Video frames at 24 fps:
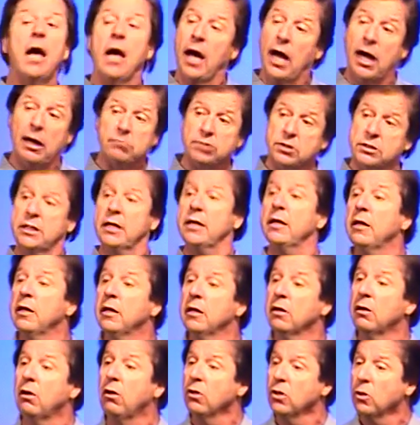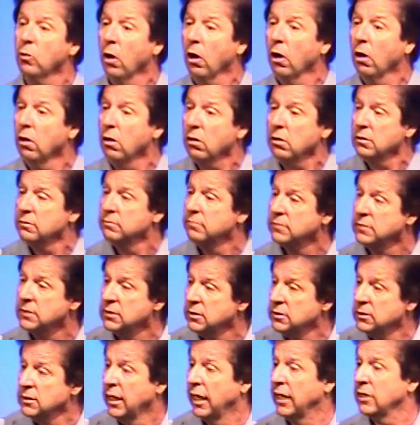I'm sitting here on the world.
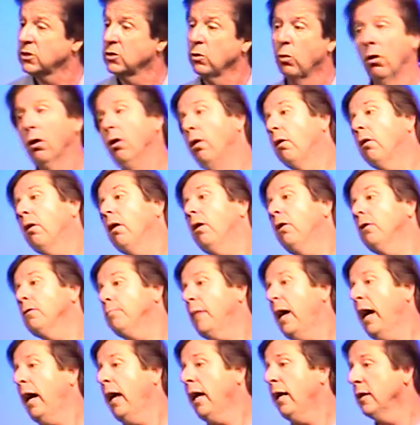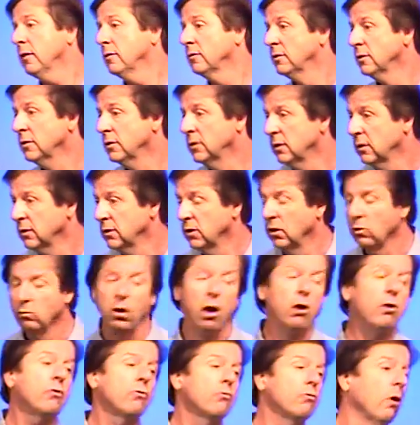As the world goes by,
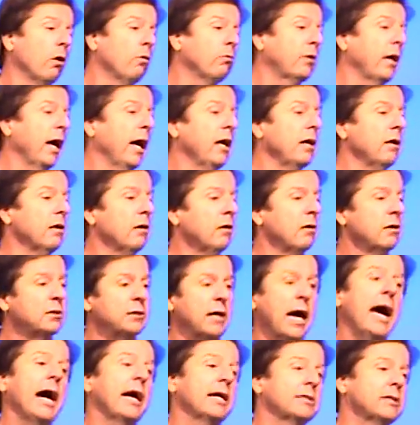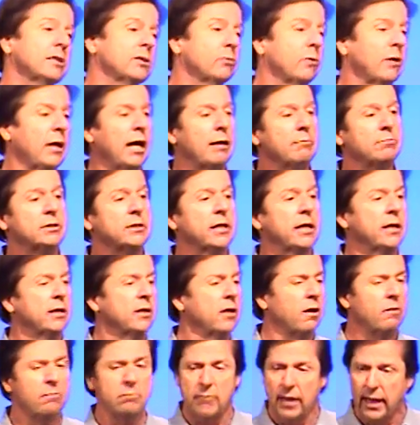Earth rotating on its axis while I'm sitting
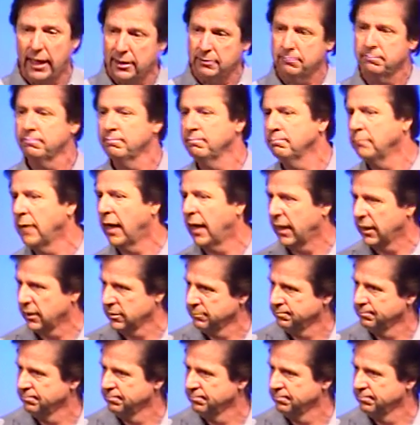on mine behind.